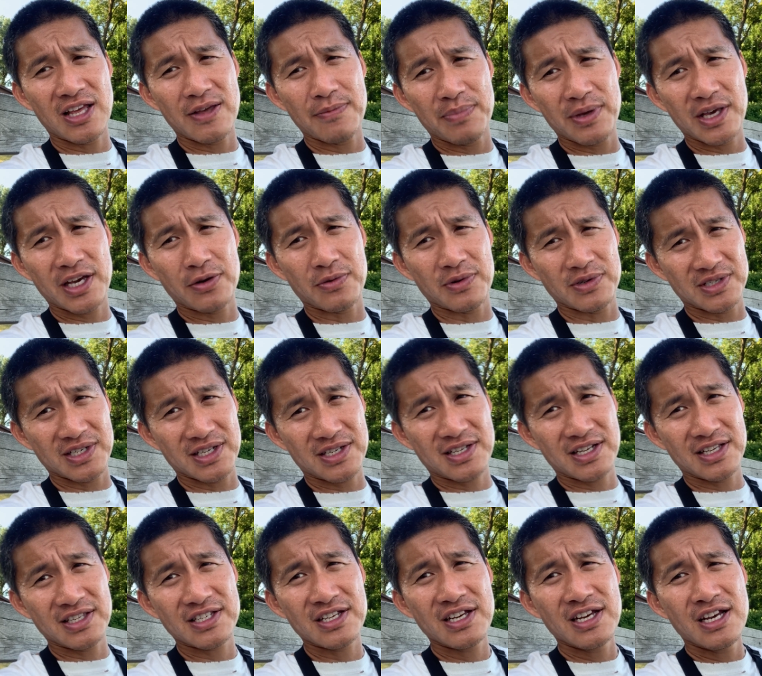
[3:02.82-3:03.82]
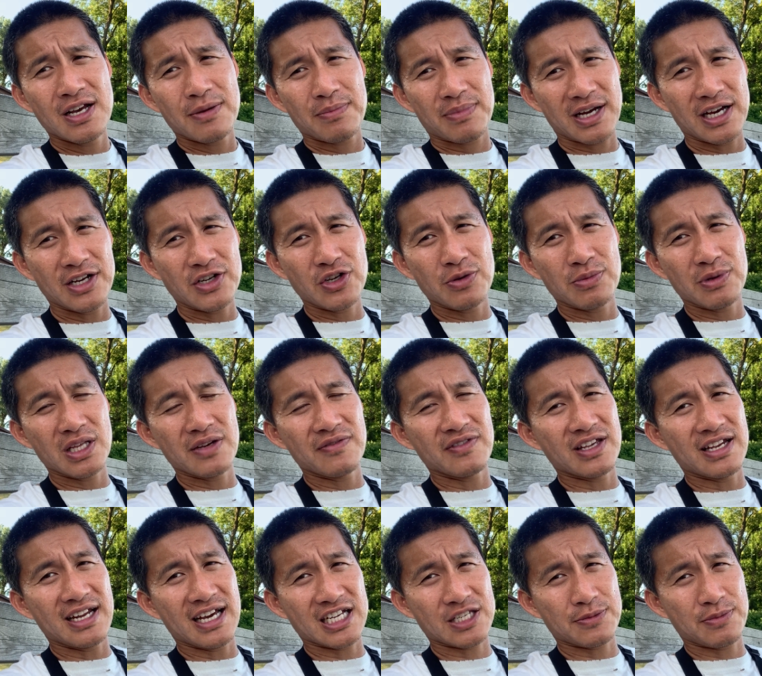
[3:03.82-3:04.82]
a big resistance, but I do believe in
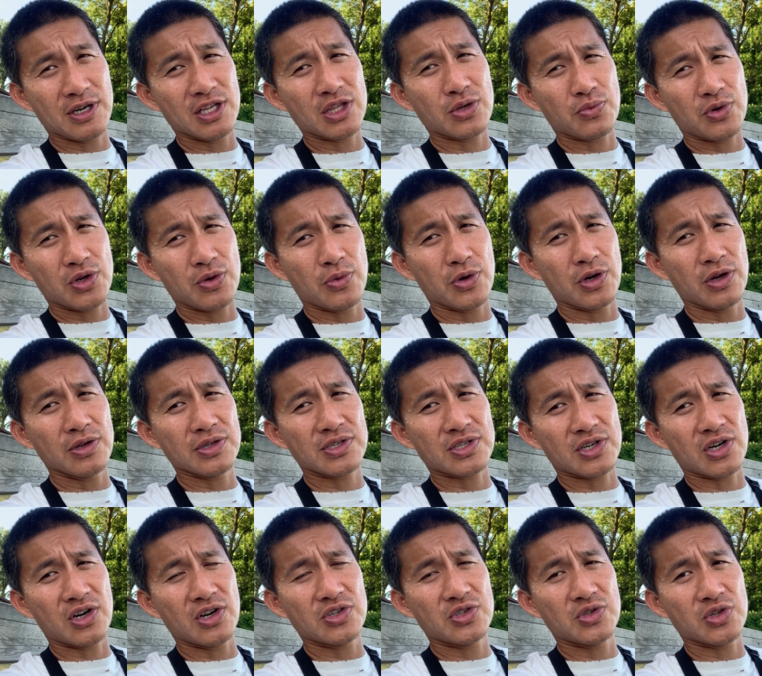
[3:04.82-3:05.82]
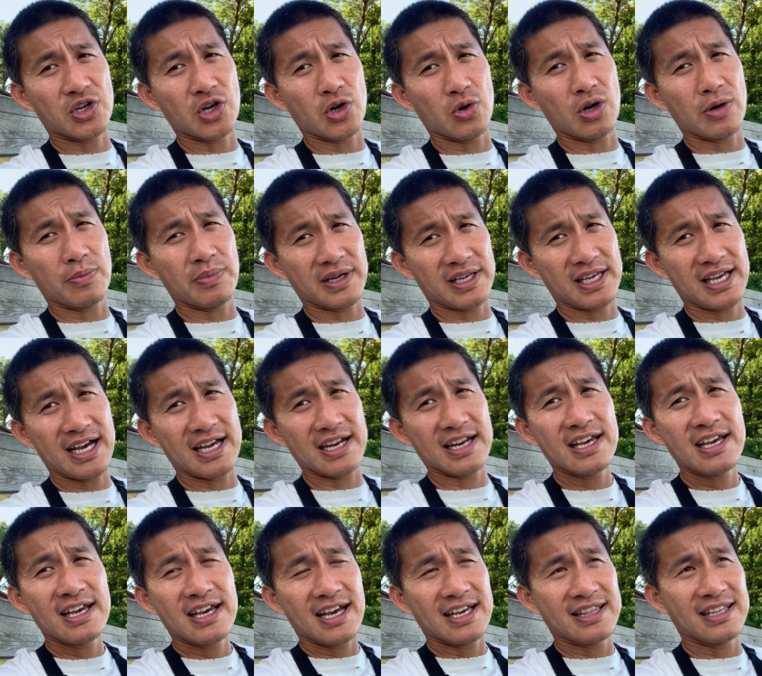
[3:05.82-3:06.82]
the next month we will start to go up again.
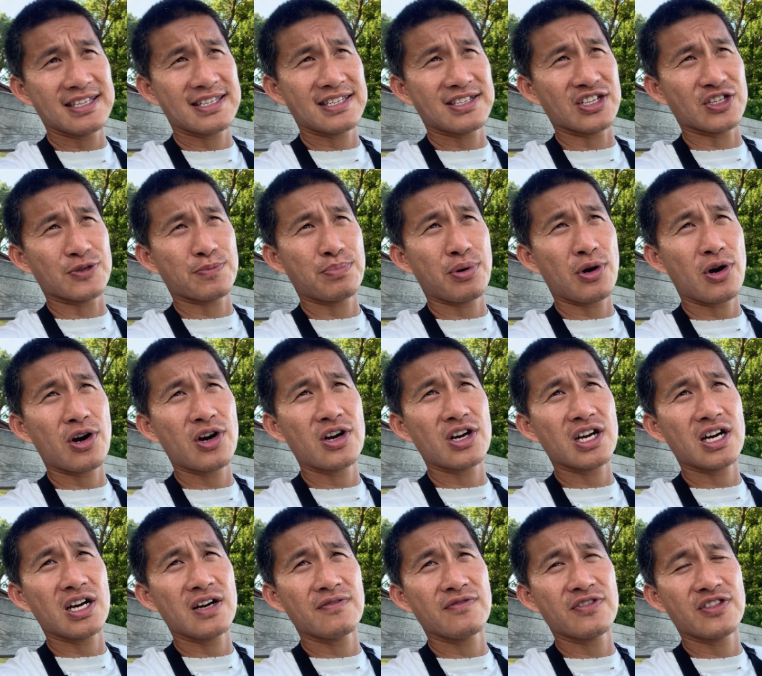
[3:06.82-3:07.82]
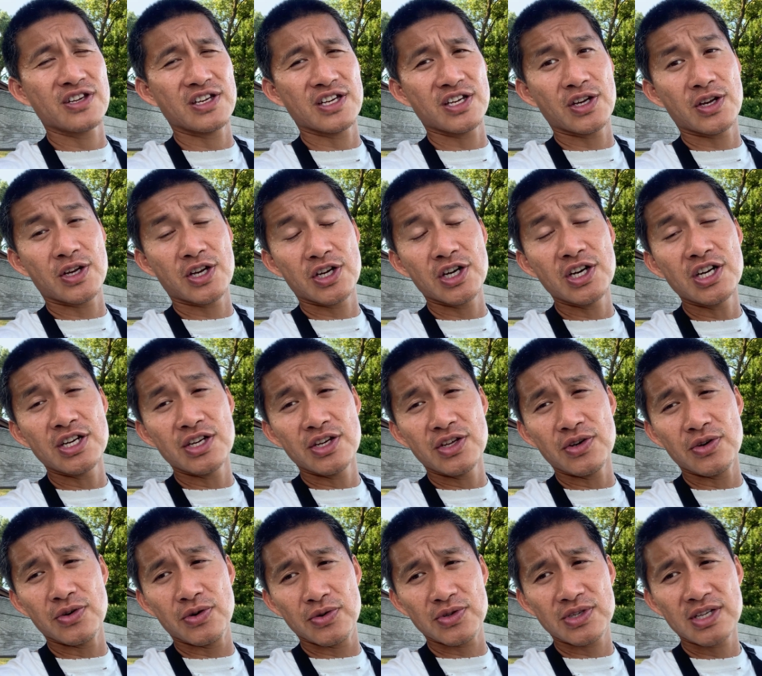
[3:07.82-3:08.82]
And this is just part of the good
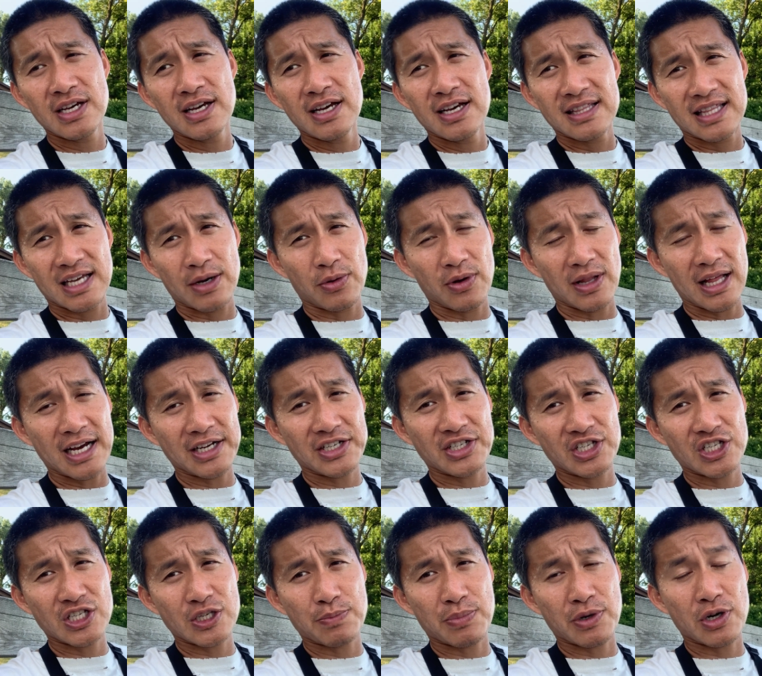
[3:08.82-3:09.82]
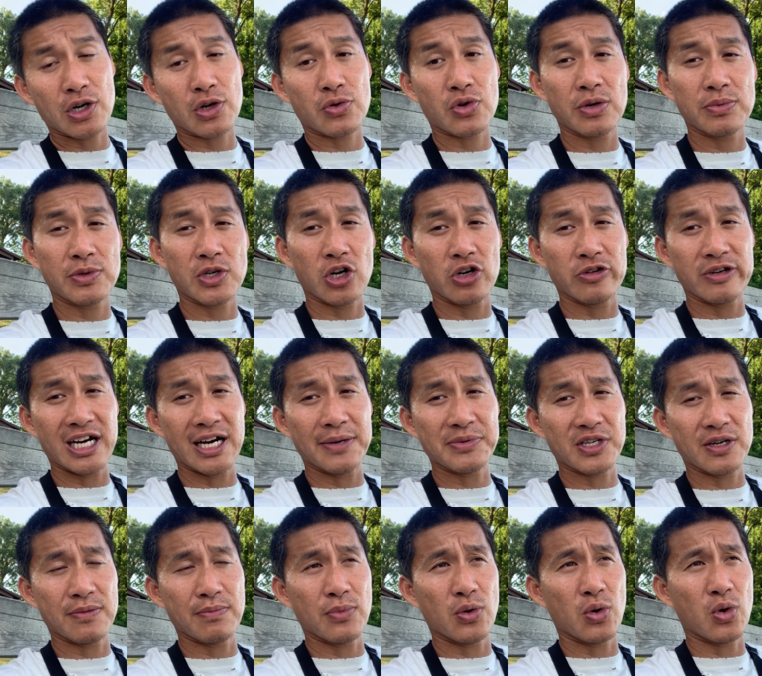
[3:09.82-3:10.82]
news that will actually spur crypto
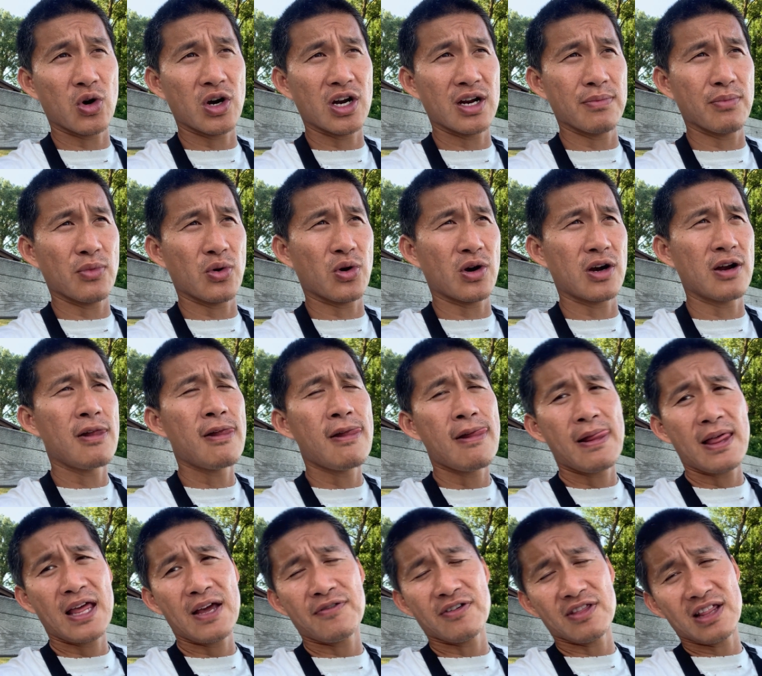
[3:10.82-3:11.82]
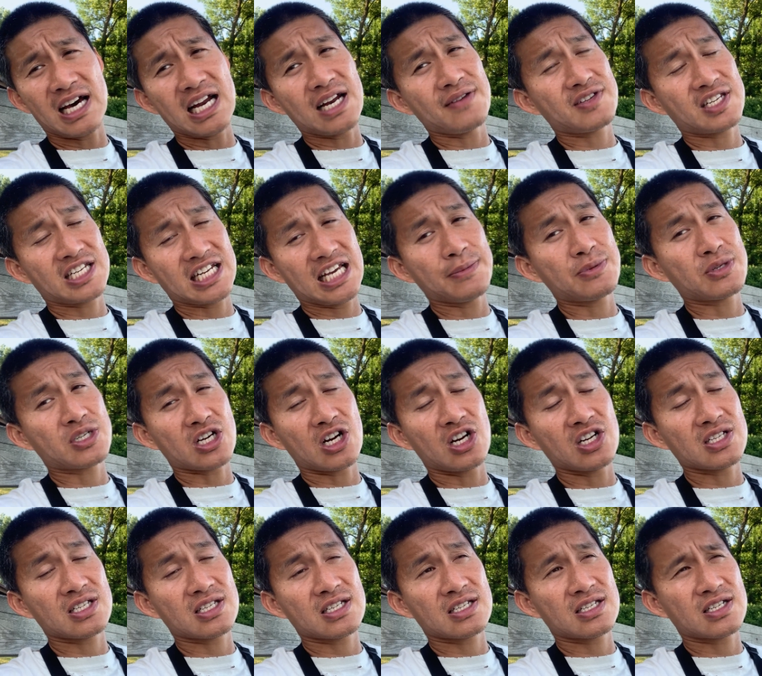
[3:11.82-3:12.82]
adoption more and more. If a lot of states
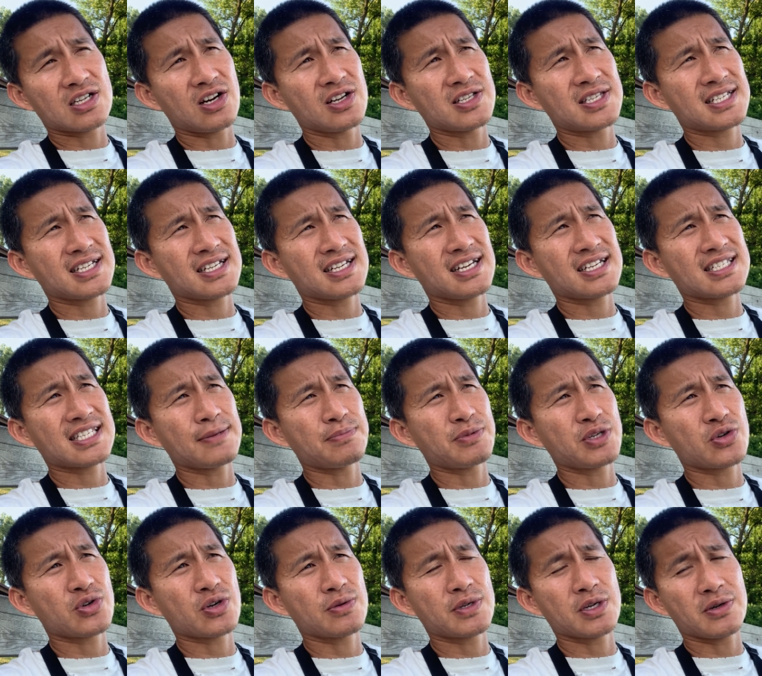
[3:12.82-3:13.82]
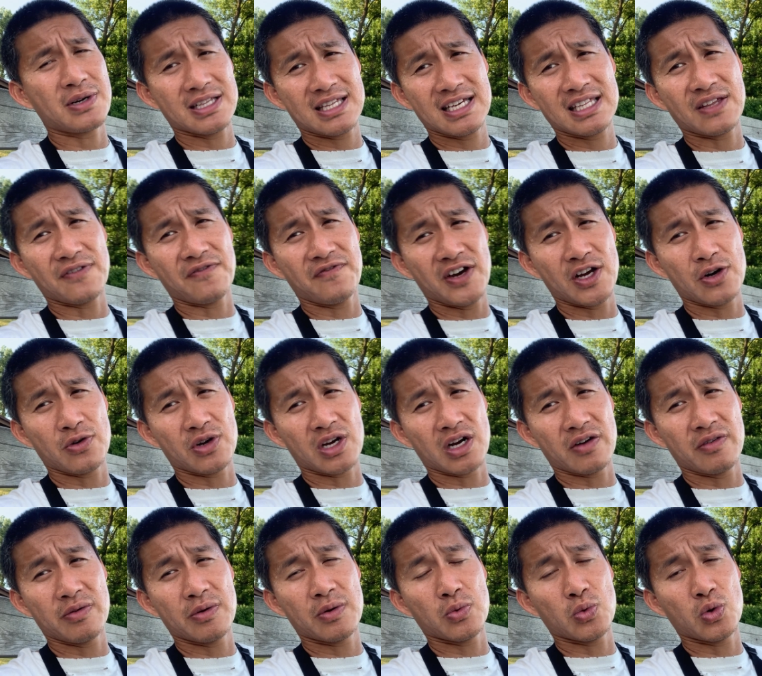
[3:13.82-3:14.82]
start, starts accepting crypto, I think the federal
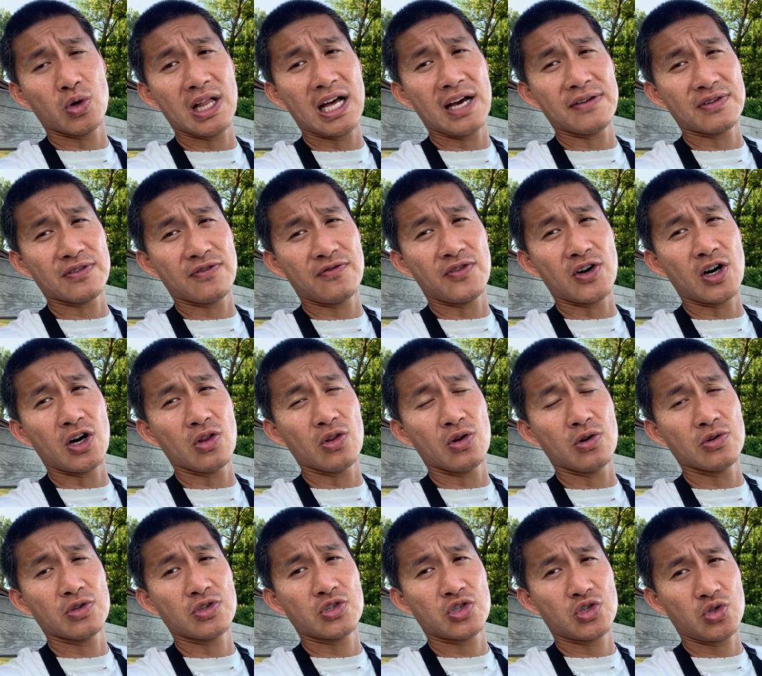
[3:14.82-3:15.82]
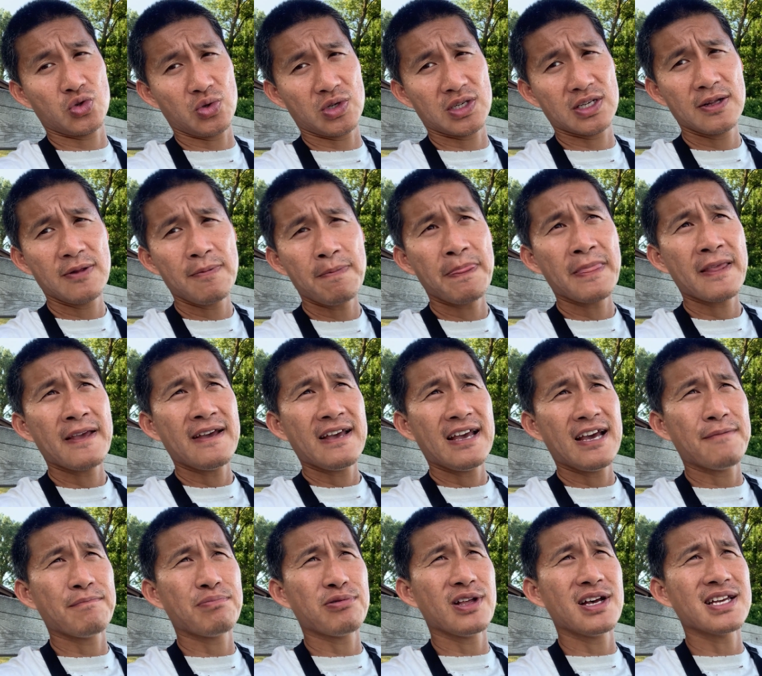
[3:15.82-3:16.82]
government will have to follow suit.
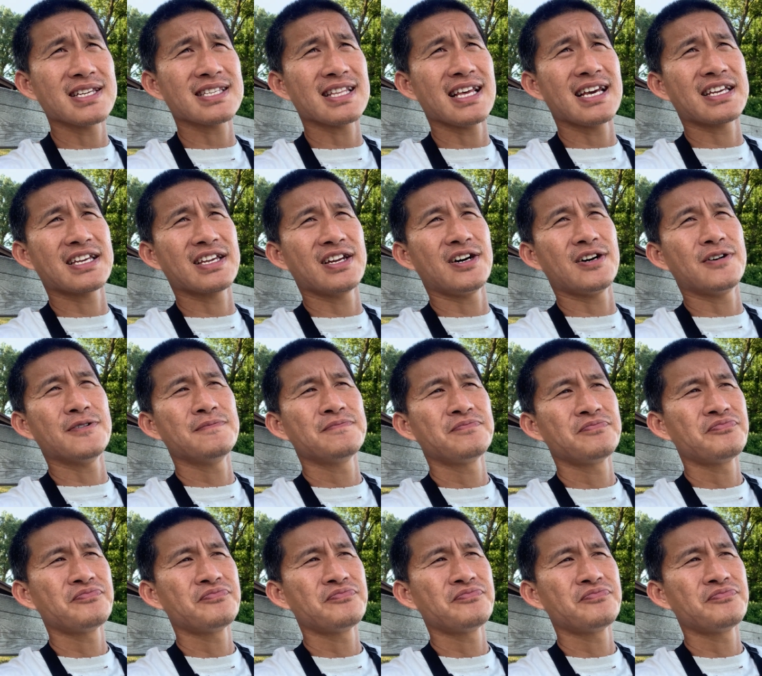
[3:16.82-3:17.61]
And plus, like, you know,